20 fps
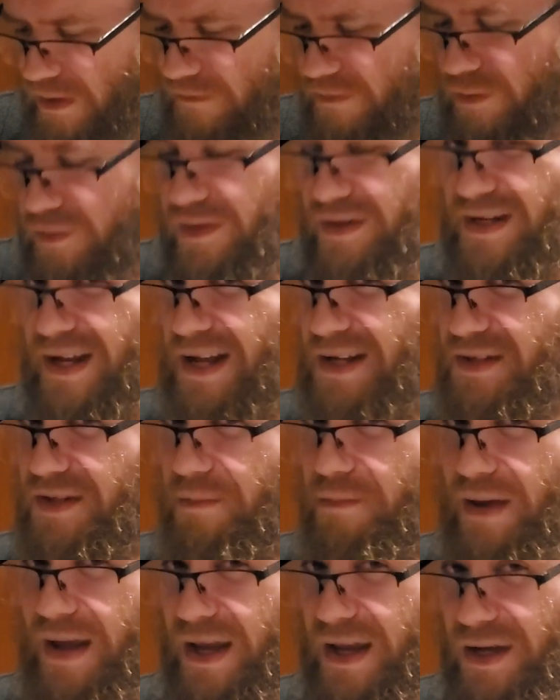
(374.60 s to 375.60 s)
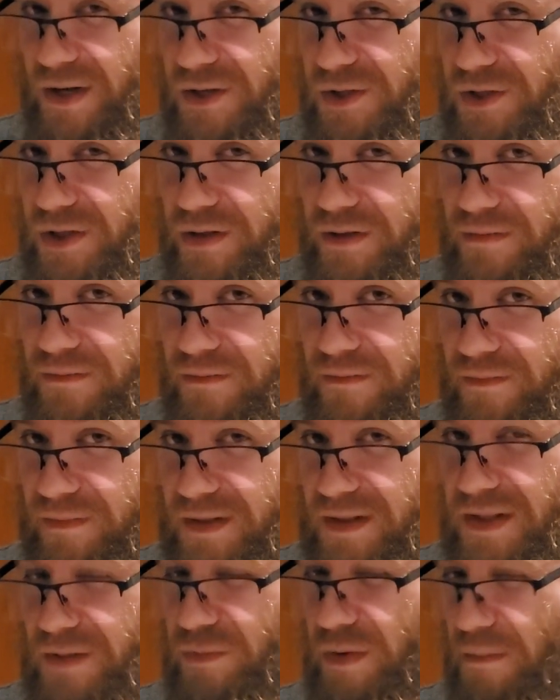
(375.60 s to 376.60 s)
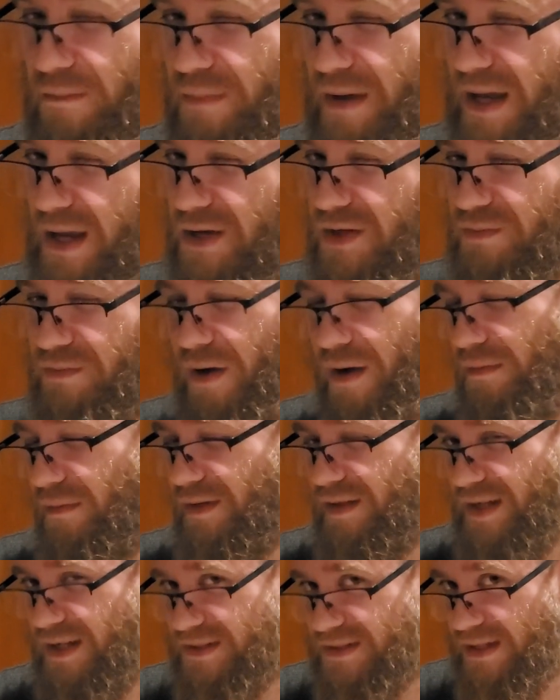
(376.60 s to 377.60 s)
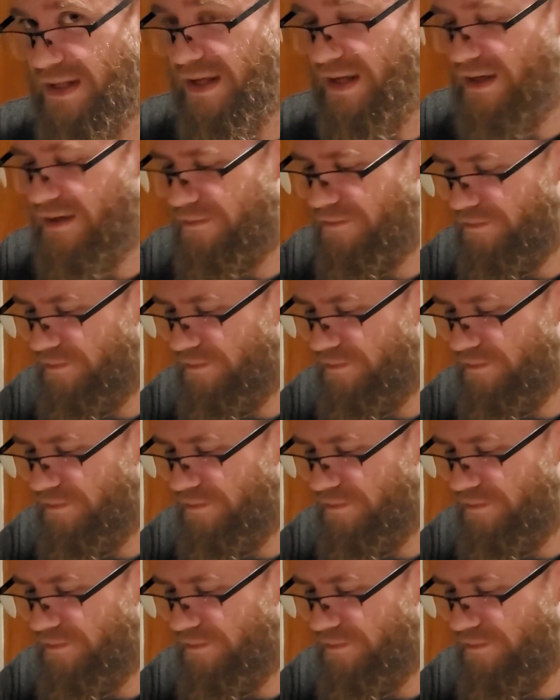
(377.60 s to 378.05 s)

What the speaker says: If you could taste beige, this is what beige probably tastes like.